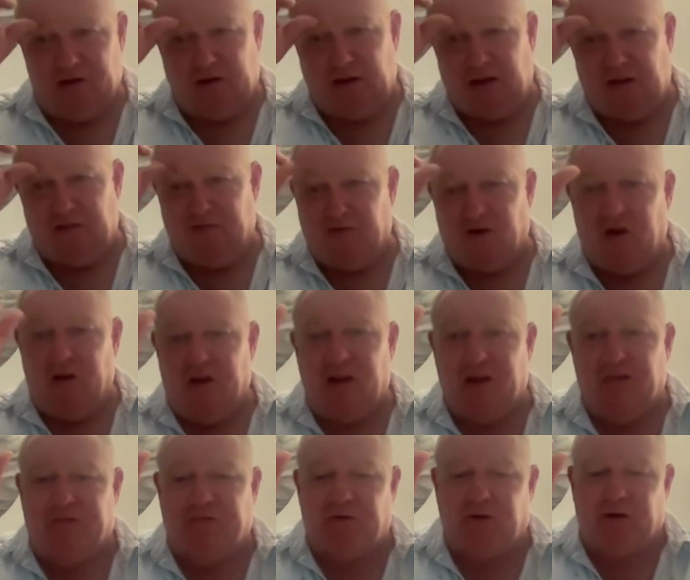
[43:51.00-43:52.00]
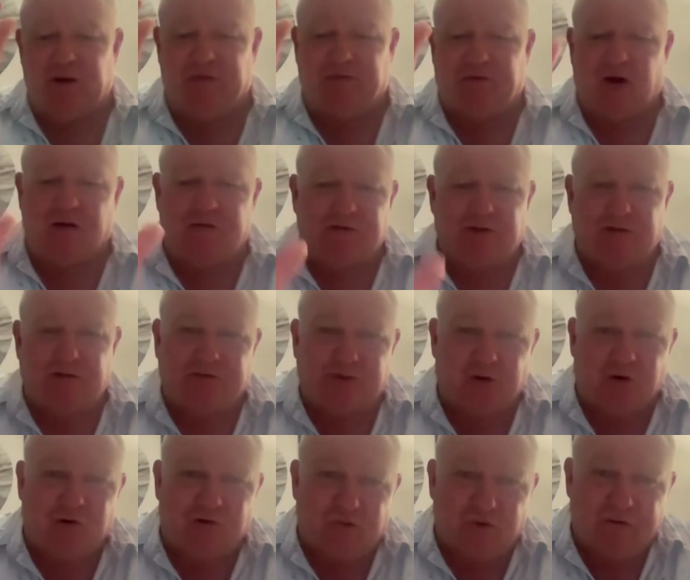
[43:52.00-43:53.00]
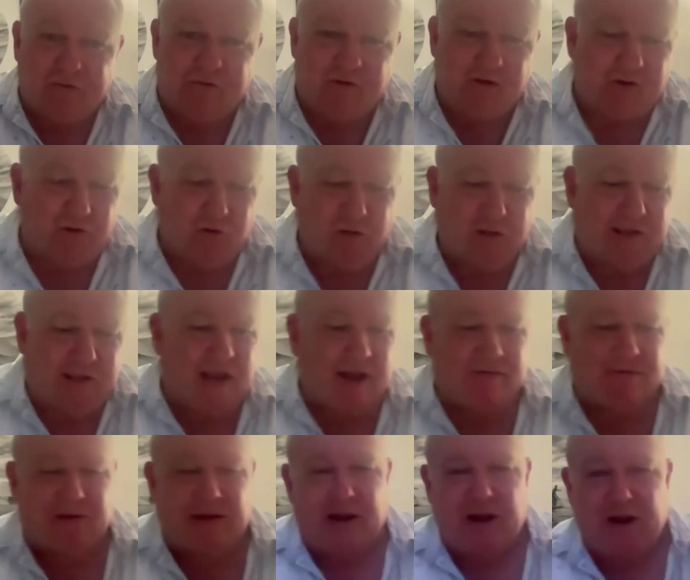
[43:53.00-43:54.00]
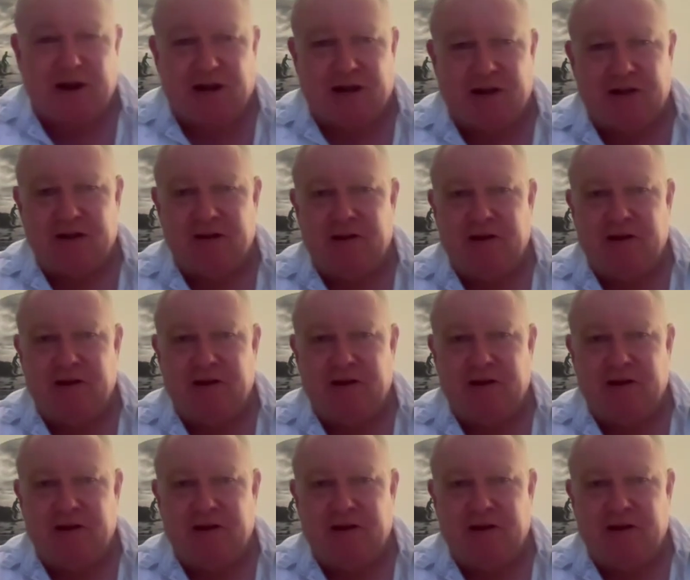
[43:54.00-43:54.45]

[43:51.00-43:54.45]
if I've left you a review, you're the cafe owner,